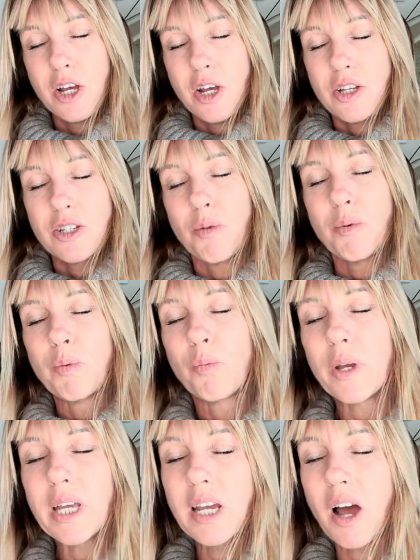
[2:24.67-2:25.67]
So when
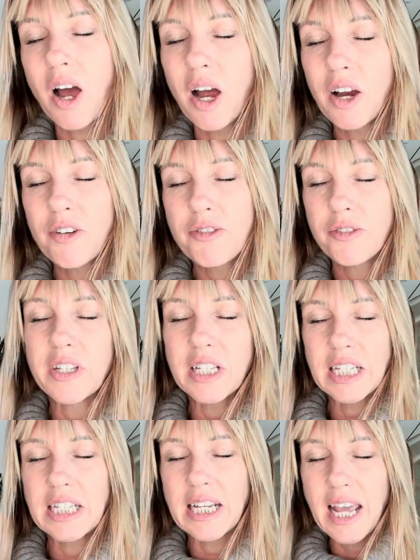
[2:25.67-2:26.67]
we are
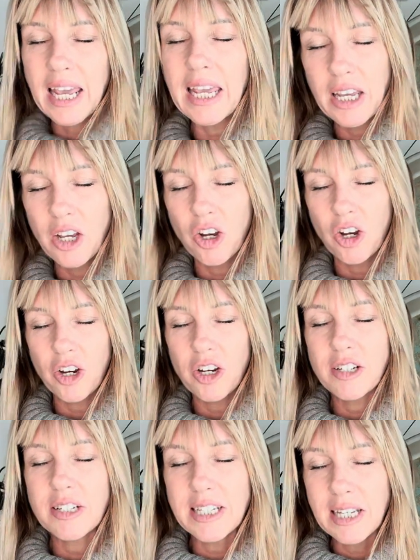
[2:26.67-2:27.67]
feeling
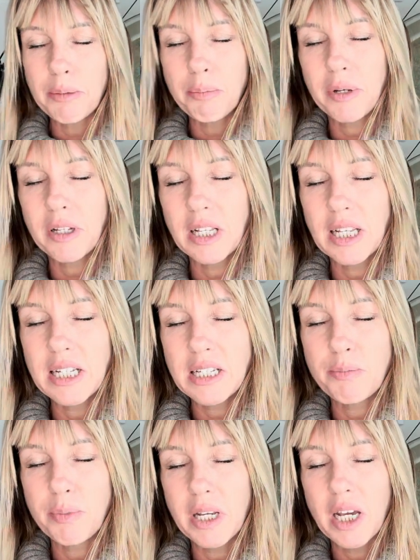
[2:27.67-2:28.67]
anger, typically it's
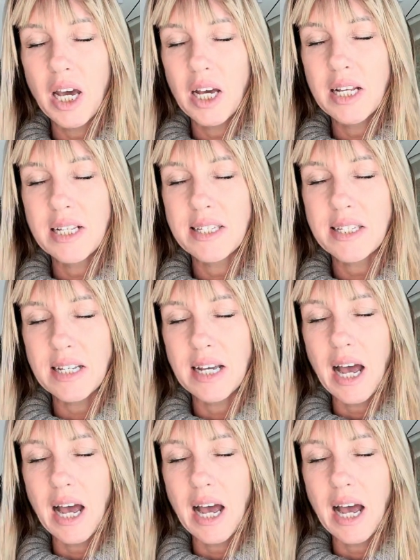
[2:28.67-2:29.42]
because